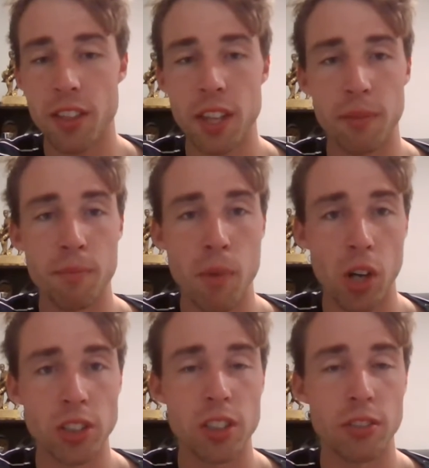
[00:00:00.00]
think
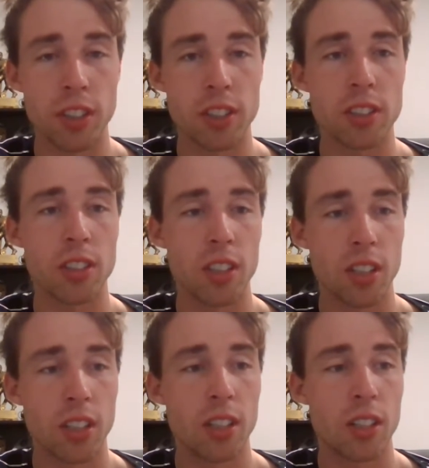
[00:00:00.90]
most of us
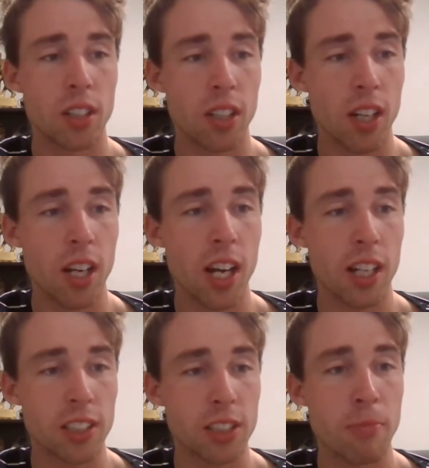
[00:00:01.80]

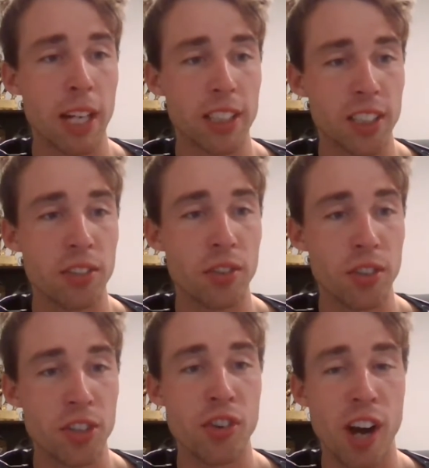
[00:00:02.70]
are smashing through
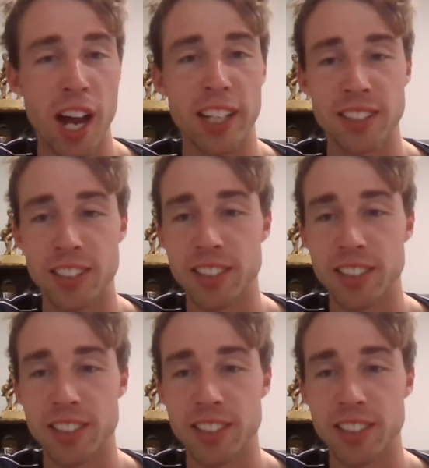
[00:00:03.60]
the trades.